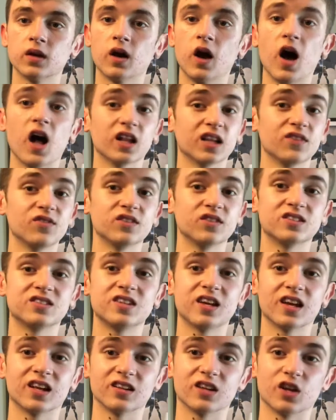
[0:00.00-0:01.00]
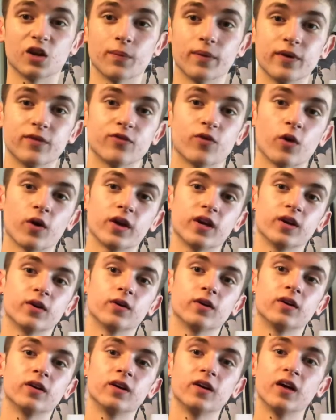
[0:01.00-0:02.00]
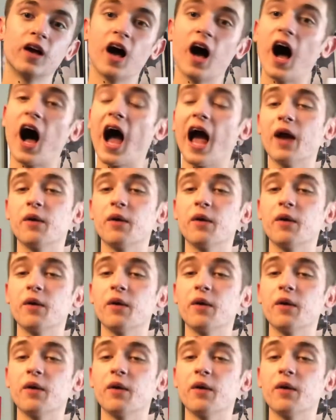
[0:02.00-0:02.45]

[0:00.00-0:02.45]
I'll even sing a little bit for you. I